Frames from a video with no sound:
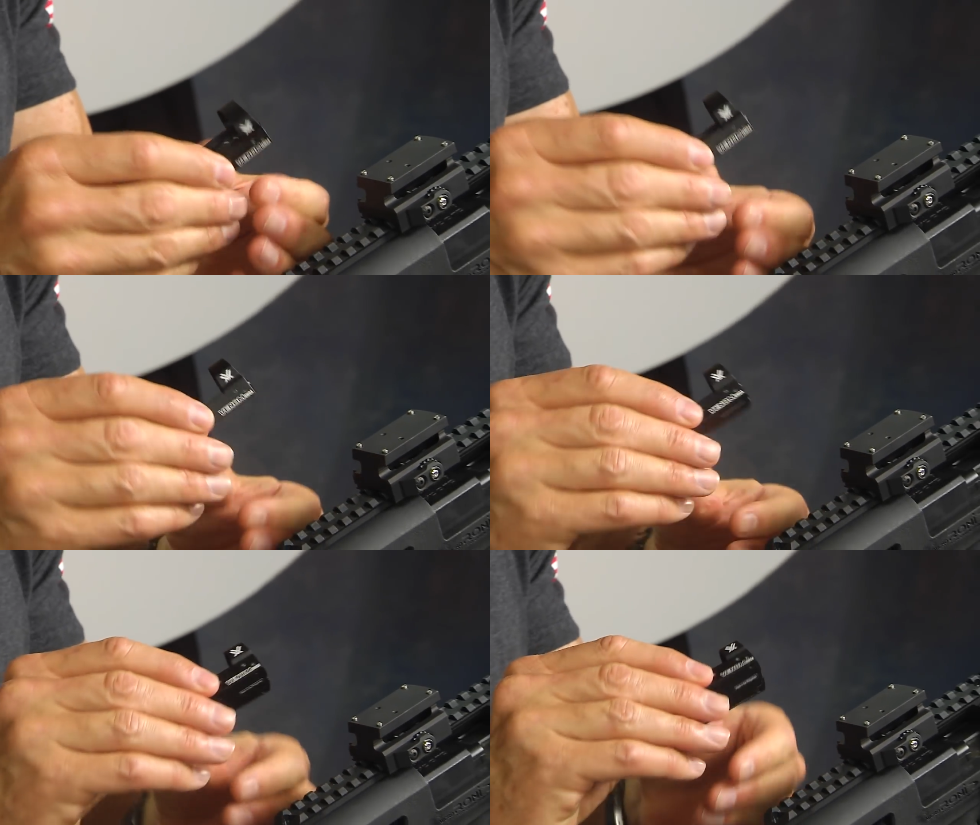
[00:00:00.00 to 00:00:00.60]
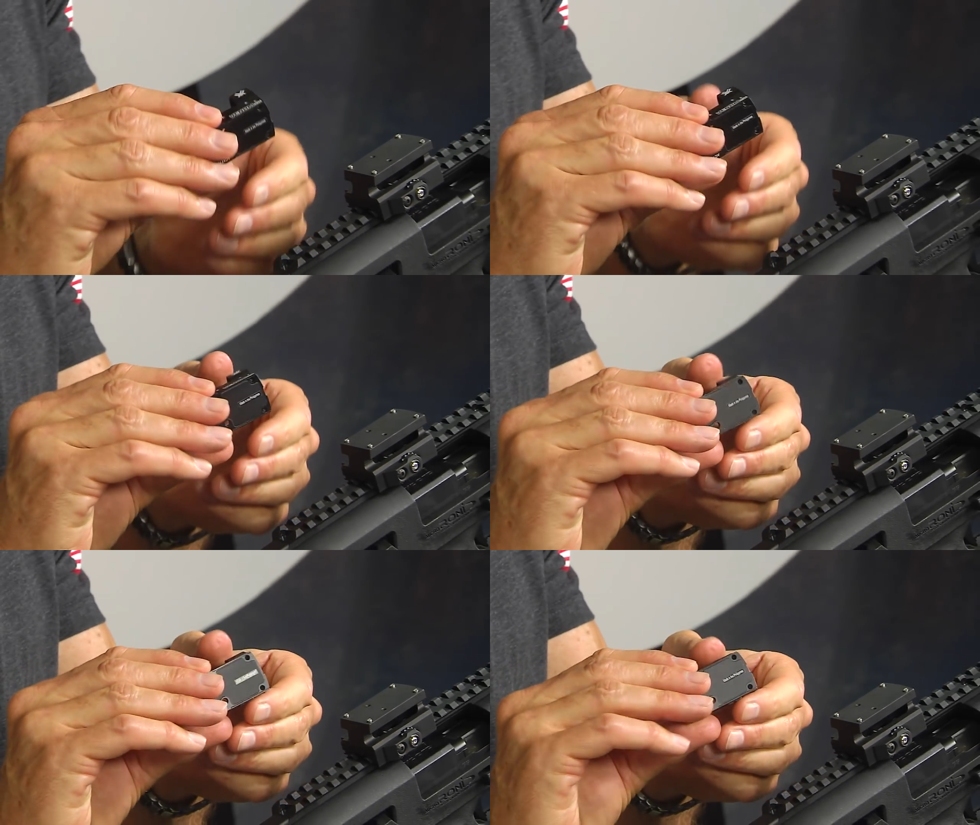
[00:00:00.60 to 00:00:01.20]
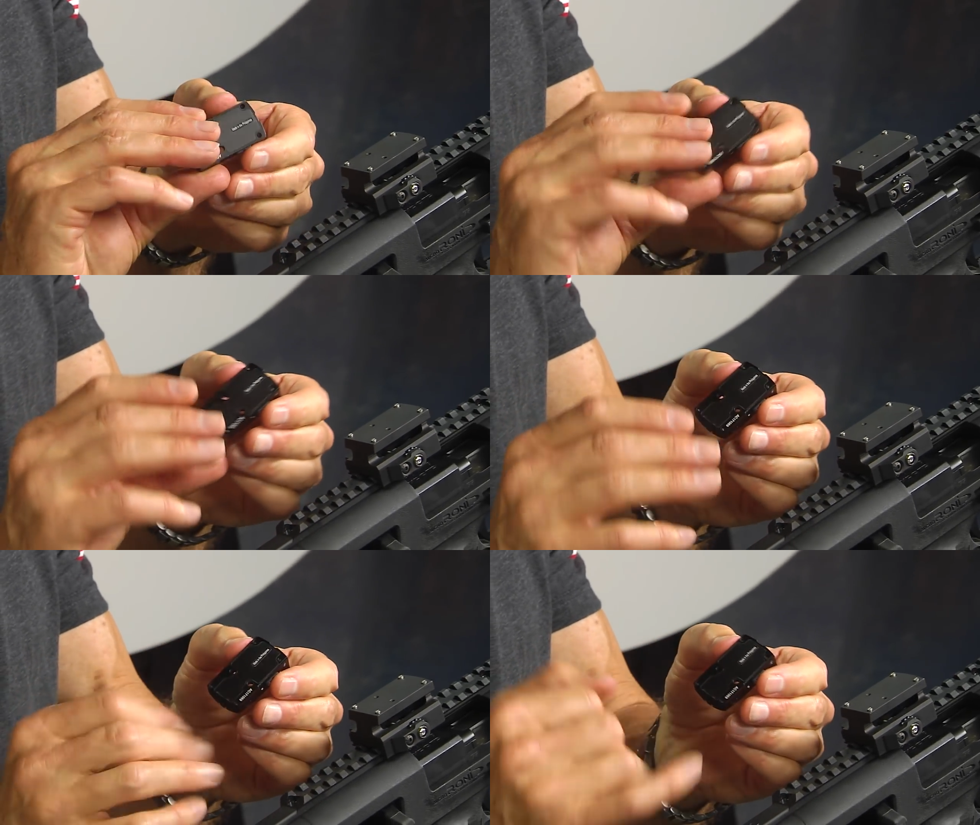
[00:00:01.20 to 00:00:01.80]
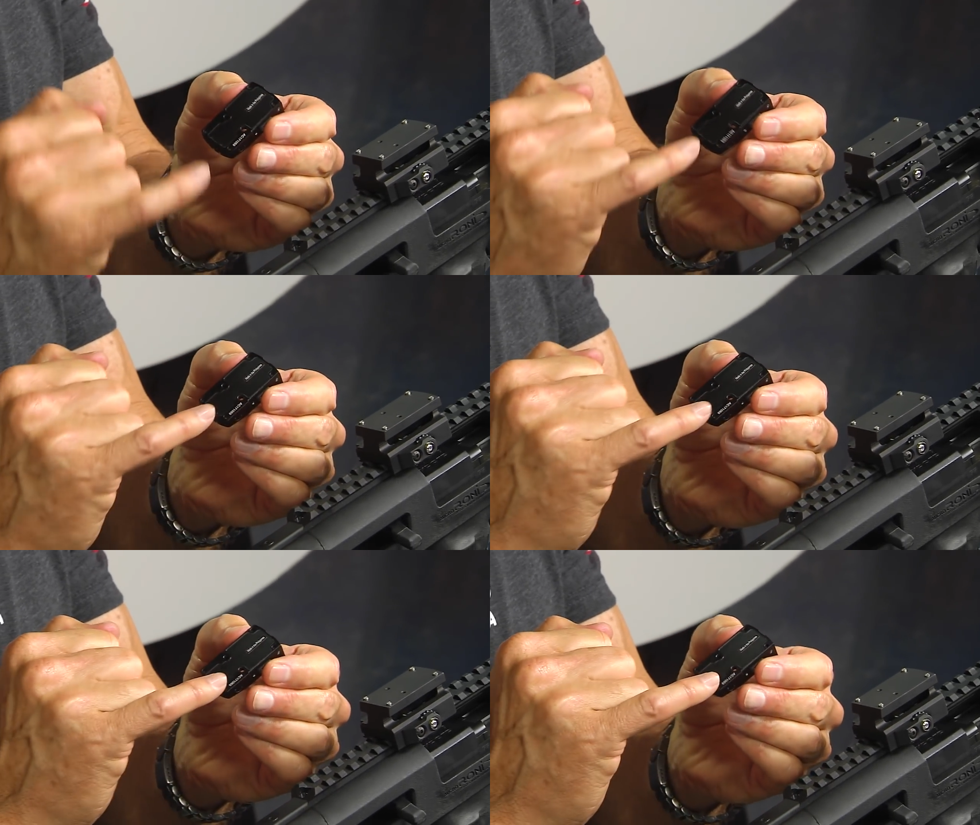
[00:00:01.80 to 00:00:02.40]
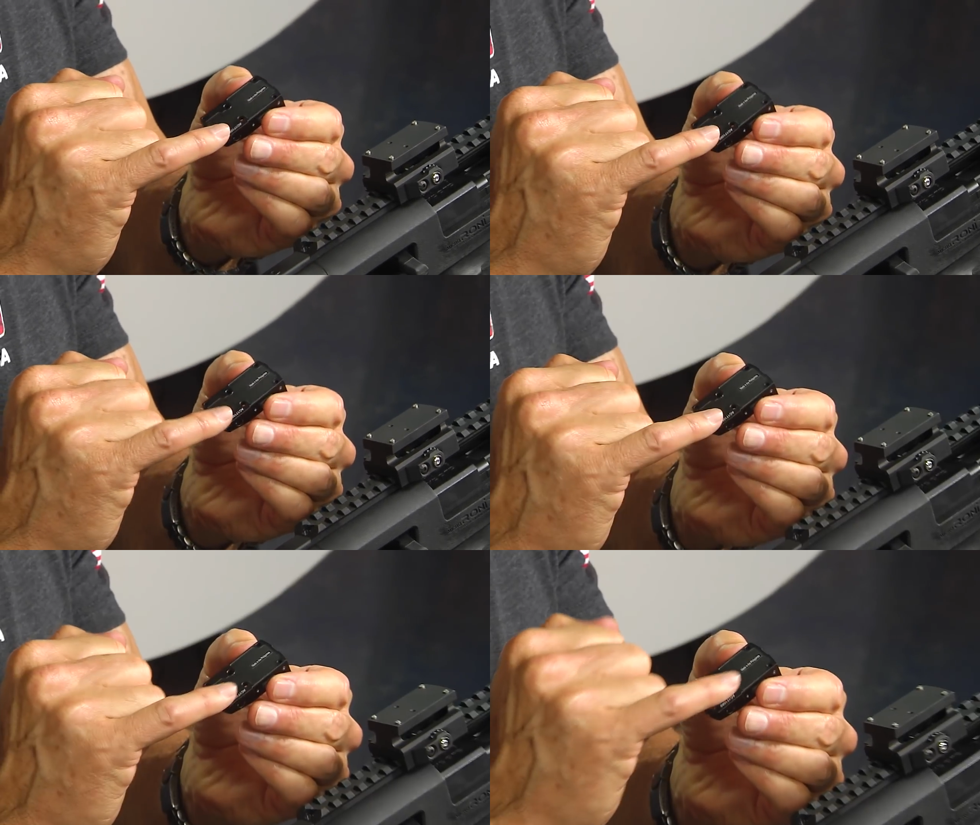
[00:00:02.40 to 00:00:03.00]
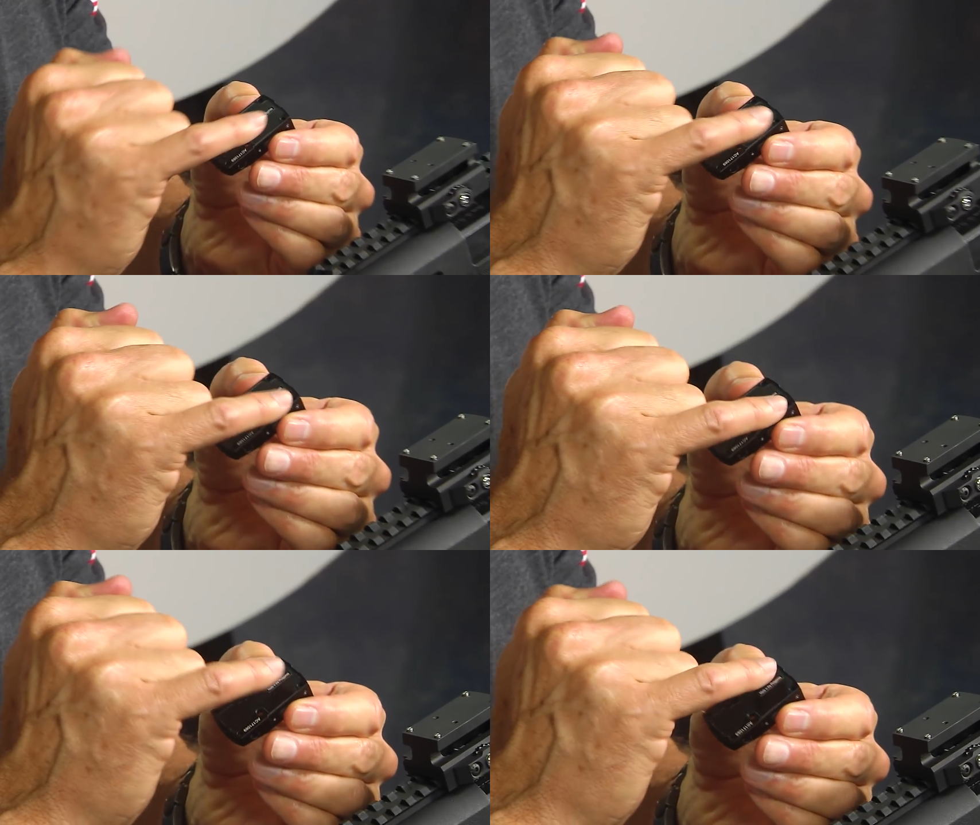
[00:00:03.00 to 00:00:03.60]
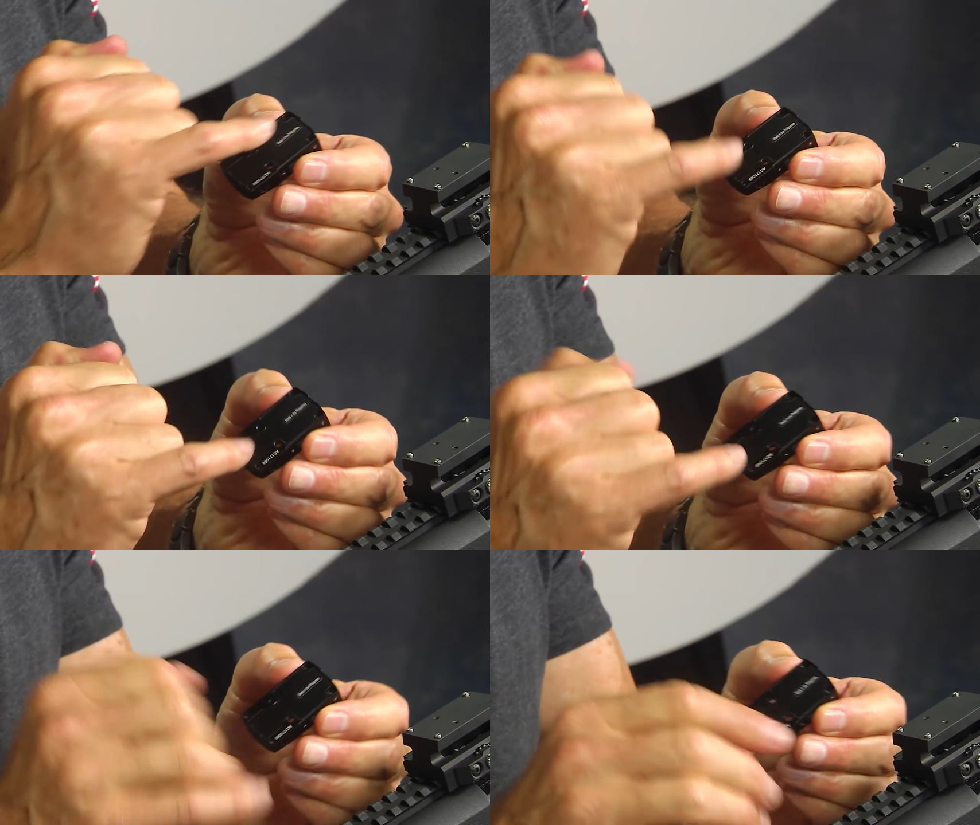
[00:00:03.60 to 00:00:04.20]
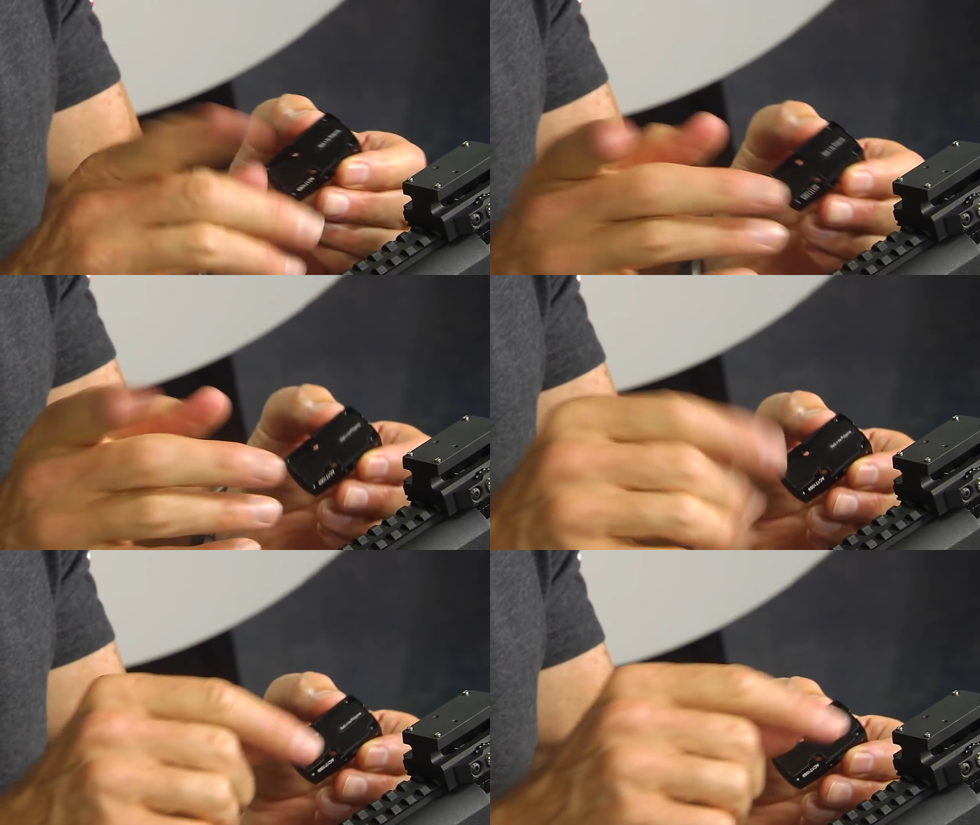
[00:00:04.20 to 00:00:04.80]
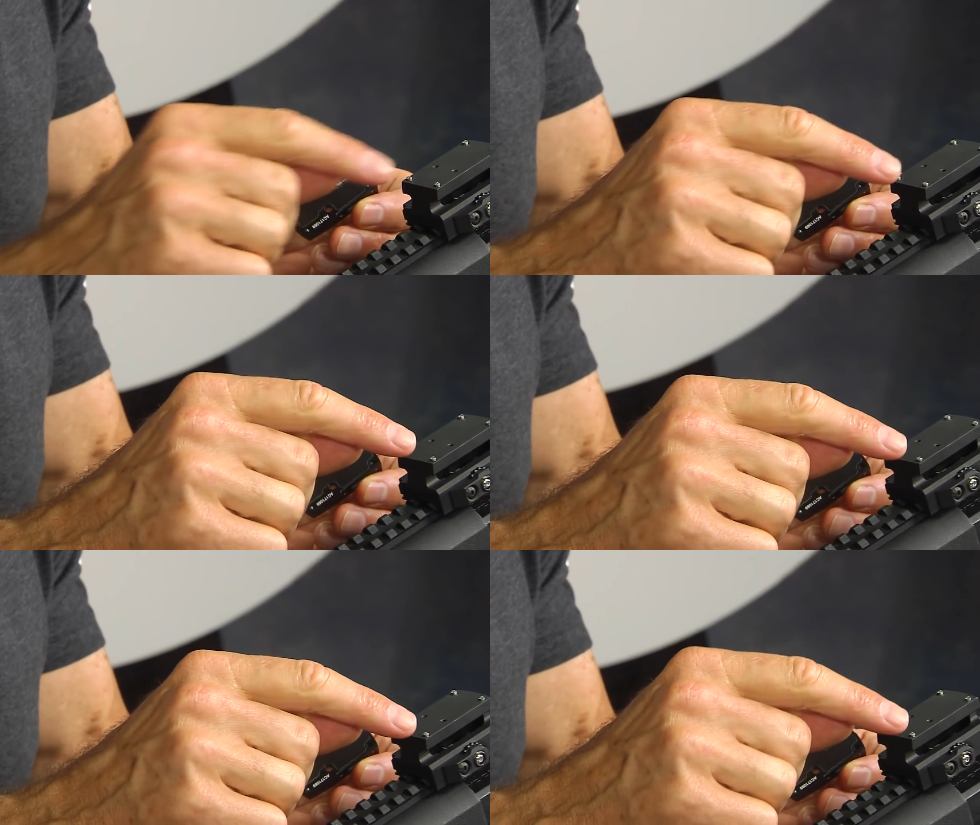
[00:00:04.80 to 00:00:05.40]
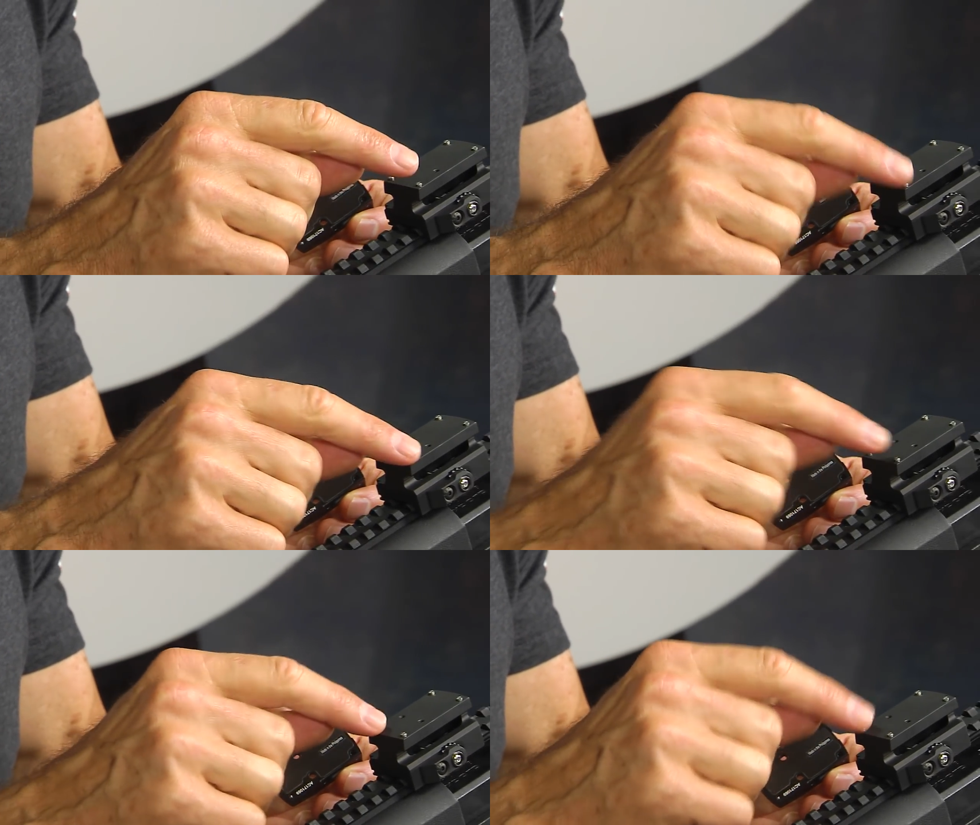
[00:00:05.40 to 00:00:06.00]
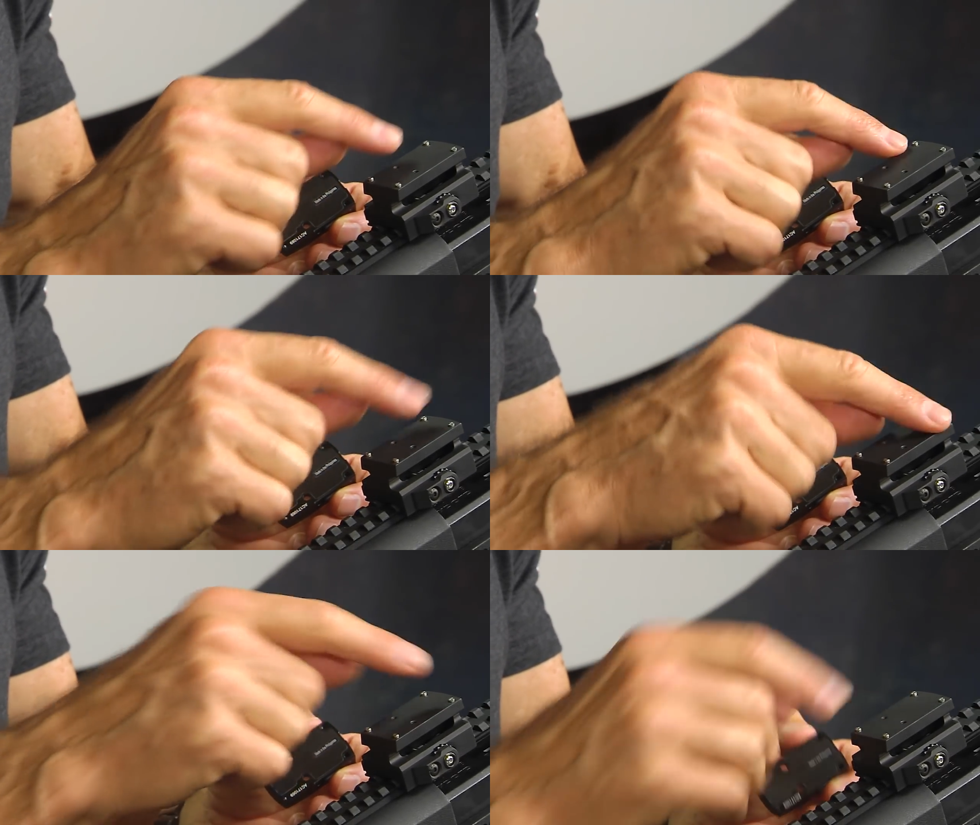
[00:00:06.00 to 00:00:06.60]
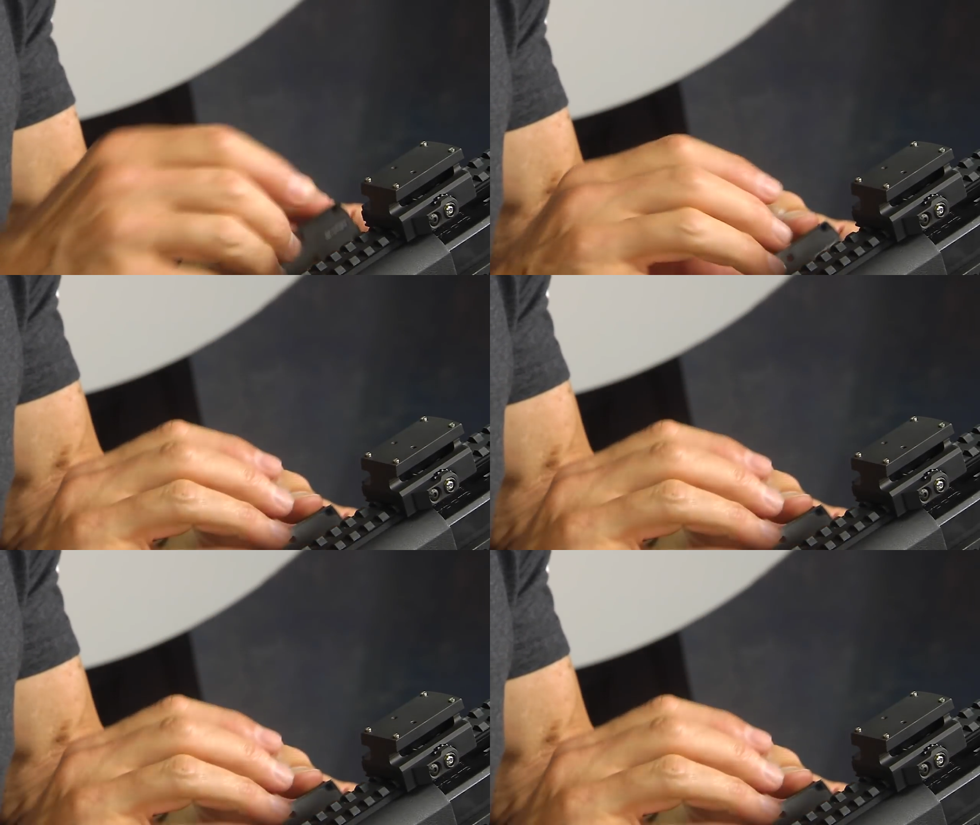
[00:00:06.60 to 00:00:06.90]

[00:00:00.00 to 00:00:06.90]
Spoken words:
[unreadable: no face in view]